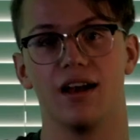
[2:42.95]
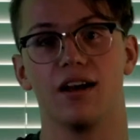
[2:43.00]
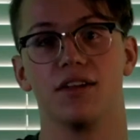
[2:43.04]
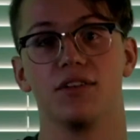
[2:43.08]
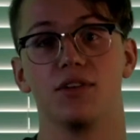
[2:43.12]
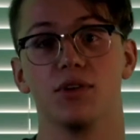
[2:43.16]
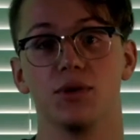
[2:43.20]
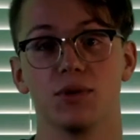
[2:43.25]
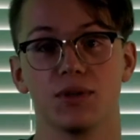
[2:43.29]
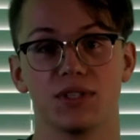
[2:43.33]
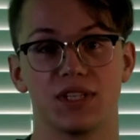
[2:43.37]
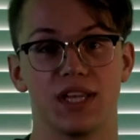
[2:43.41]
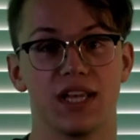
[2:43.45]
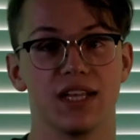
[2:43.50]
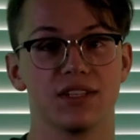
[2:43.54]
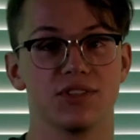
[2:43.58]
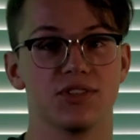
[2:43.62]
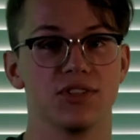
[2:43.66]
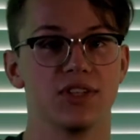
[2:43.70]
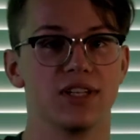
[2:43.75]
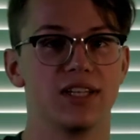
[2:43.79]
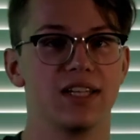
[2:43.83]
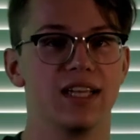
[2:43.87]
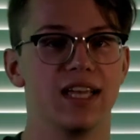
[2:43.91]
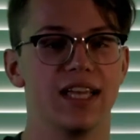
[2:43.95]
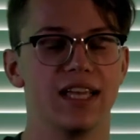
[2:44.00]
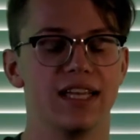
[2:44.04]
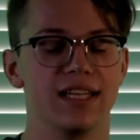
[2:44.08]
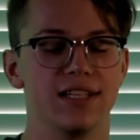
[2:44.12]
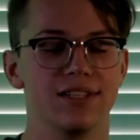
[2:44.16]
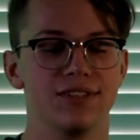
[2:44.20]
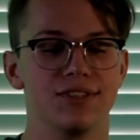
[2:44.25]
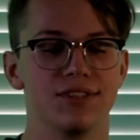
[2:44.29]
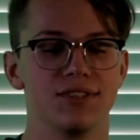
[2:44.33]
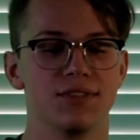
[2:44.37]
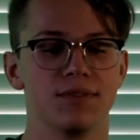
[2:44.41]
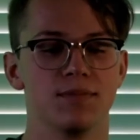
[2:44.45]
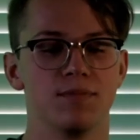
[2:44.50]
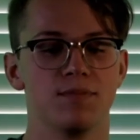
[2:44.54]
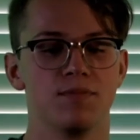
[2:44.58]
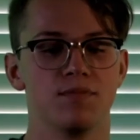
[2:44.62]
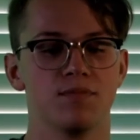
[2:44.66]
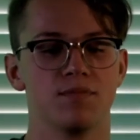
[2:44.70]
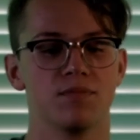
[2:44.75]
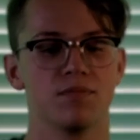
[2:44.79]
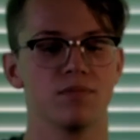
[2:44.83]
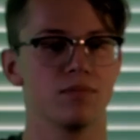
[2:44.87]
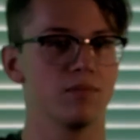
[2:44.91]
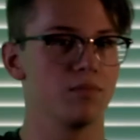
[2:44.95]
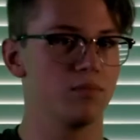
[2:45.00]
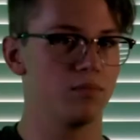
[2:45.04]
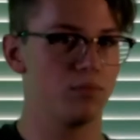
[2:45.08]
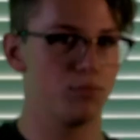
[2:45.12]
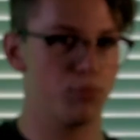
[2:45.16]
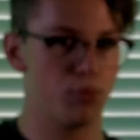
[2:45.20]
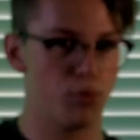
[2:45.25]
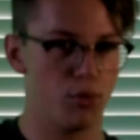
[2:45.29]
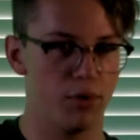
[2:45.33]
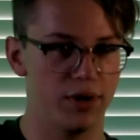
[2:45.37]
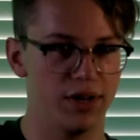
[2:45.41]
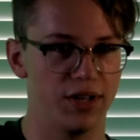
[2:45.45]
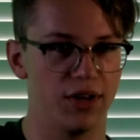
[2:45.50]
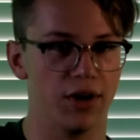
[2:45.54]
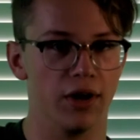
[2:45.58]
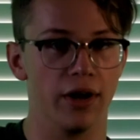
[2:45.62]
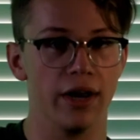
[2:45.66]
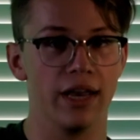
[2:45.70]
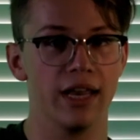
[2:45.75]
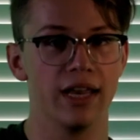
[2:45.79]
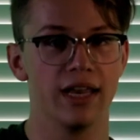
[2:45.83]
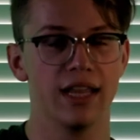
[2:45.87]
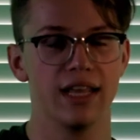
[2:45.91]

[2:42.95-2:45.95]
Noise cancelling is pretty good.